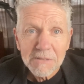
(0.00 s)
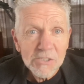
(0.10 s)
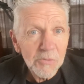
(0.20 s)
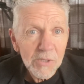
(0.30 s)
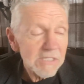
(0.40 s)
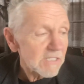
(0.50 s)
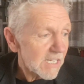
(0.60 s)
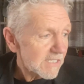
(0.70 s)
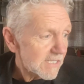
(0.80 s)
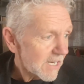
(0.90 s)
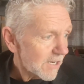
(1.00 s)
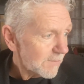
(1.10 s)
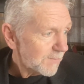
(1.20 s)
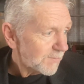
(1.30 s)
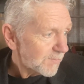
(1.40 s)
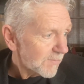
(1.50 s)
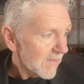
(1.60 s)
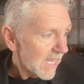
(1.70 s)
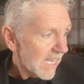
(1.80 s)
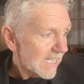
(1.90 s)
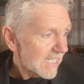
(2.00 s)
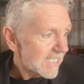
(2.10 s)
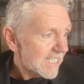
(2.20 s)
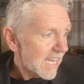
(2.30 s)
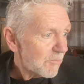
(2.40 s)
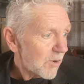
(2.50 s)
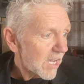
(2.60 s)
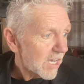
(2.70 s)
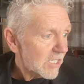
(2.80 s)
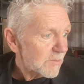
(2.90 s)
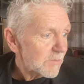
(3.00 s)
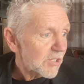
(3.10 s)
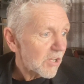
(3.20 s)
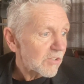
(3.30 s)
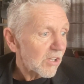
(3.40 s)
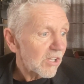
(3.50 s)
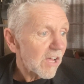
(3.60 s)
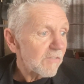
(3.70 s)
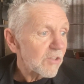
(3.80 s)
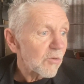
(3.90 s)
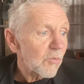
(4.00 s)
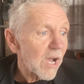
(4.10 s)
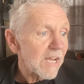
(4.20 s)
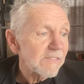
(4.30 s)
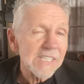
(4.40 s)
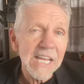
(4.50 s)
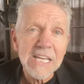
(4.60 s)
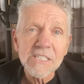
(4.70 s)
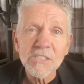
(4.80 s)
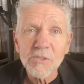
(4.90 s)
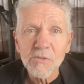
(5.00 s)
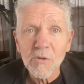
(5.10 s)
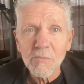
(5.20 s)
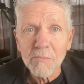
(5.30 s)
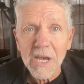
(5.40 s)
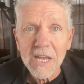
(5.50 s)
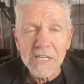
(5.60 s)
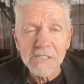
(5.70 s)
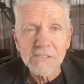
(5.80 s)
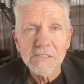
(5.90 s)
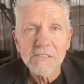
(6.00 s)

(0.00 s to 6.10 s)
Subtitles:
That's what it says there. In the same way, husbands ought to love their wives as their own bodies.